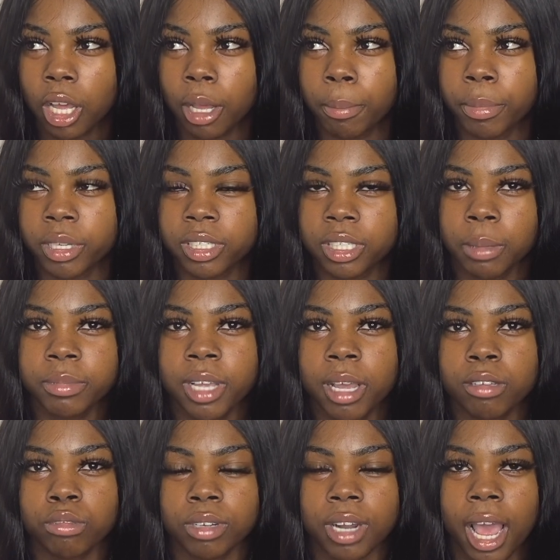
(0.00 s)
but
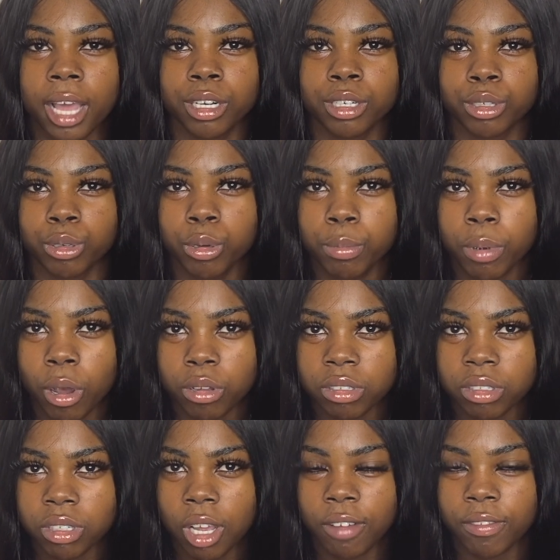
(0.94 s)
sometimes when I do post
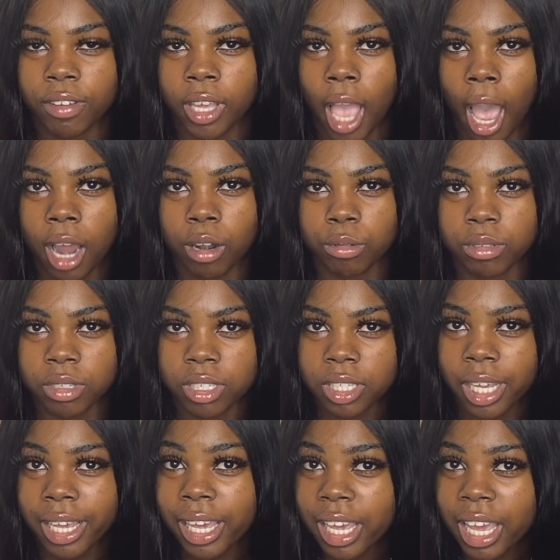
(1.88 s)
stuff, y'all don't
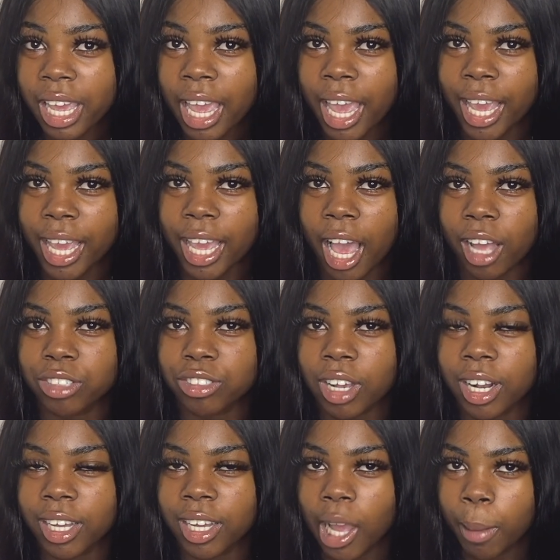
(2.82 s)
see it and y'all try
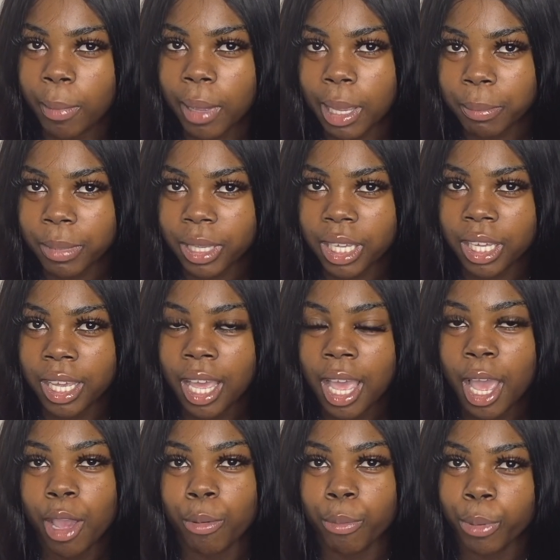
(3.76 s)
to come at me
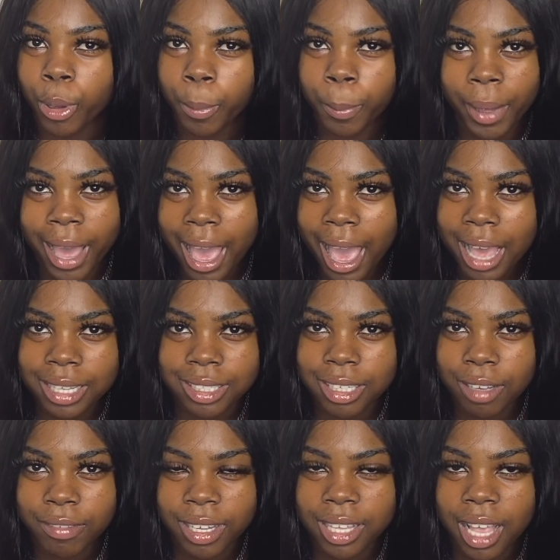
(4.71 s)
real bad and
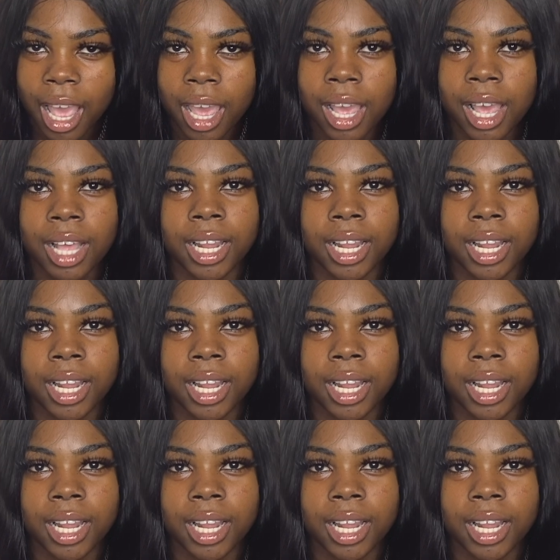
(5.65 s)
stuff like that.